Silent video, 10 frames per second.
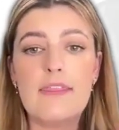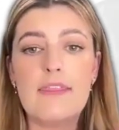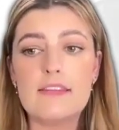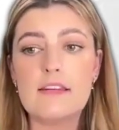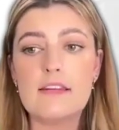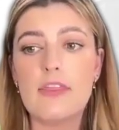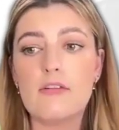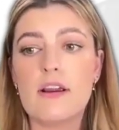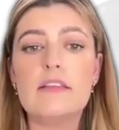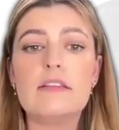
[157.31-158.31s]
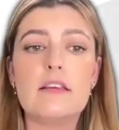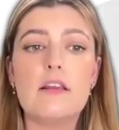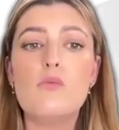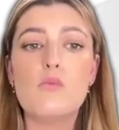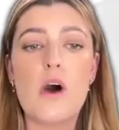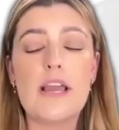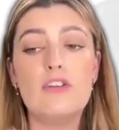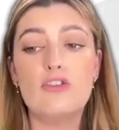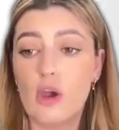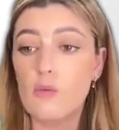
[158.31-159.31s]
And that's another reason why
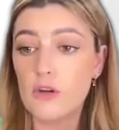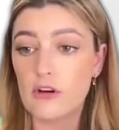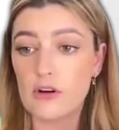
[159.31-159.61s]
you don't want